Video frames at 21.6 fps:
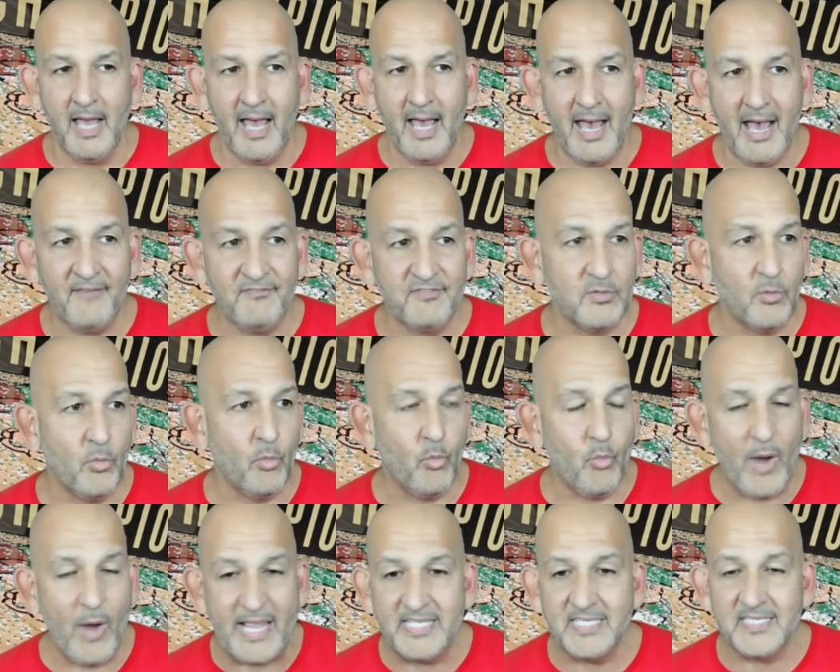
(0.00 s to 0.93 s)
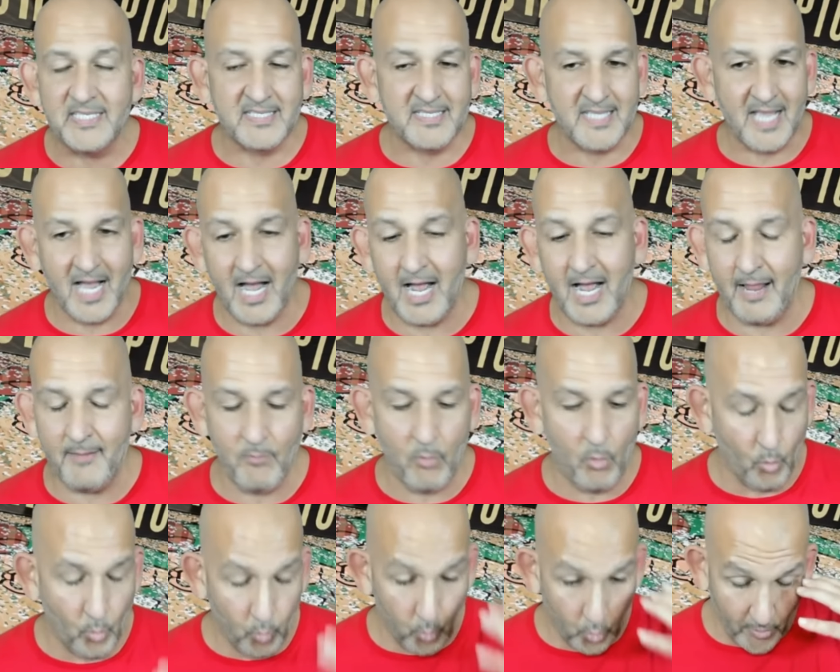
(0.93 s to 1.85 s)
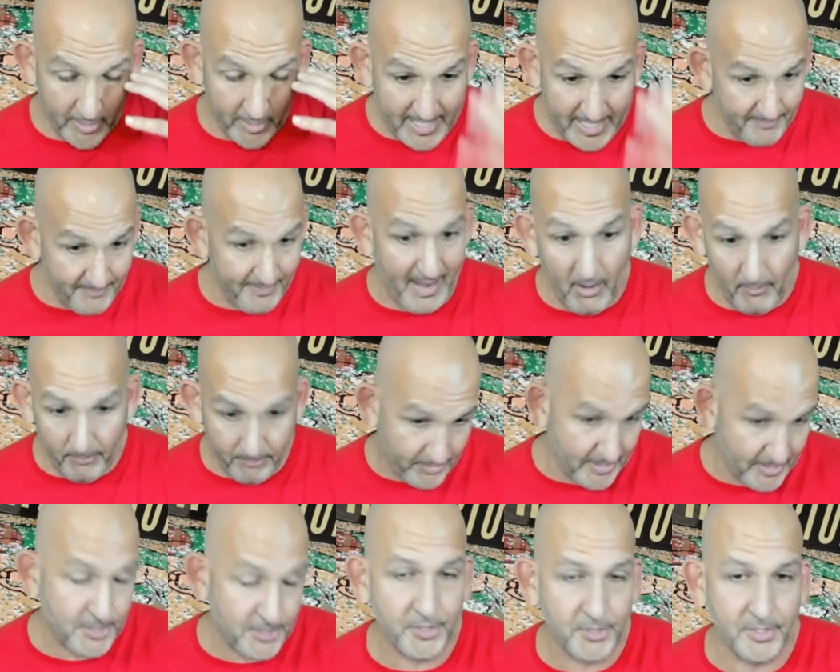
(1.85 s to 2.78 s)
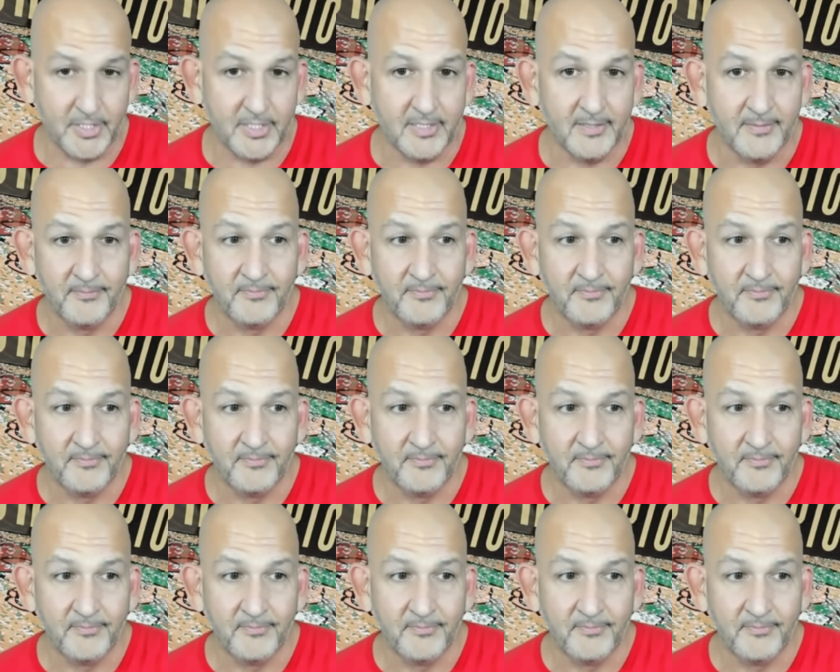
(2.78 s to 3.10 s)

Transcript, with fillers: have to waste time worried about Pritchard.